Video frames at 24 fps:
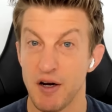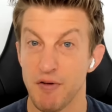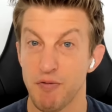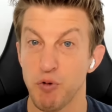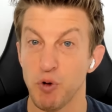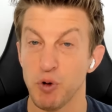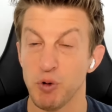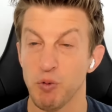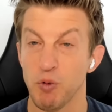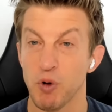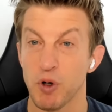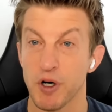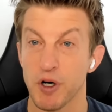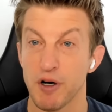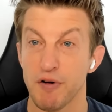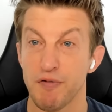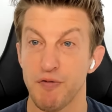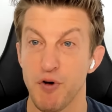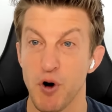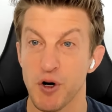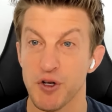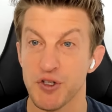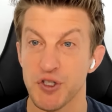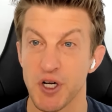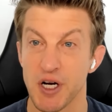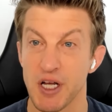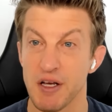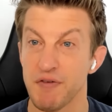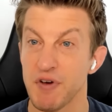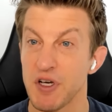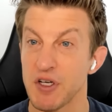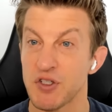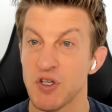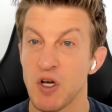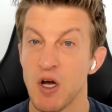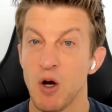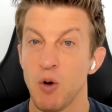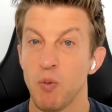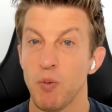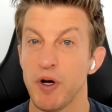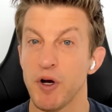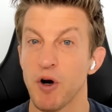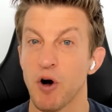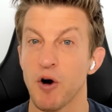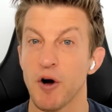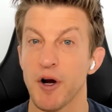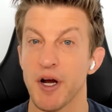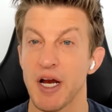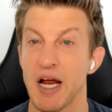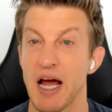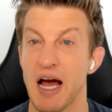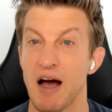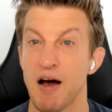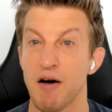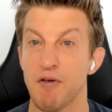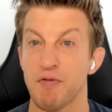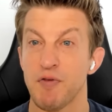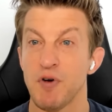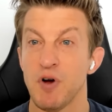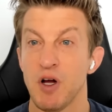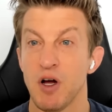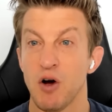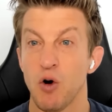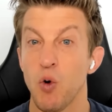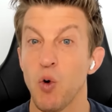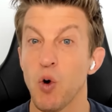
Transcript: And if we're going to focus on EVs, we already have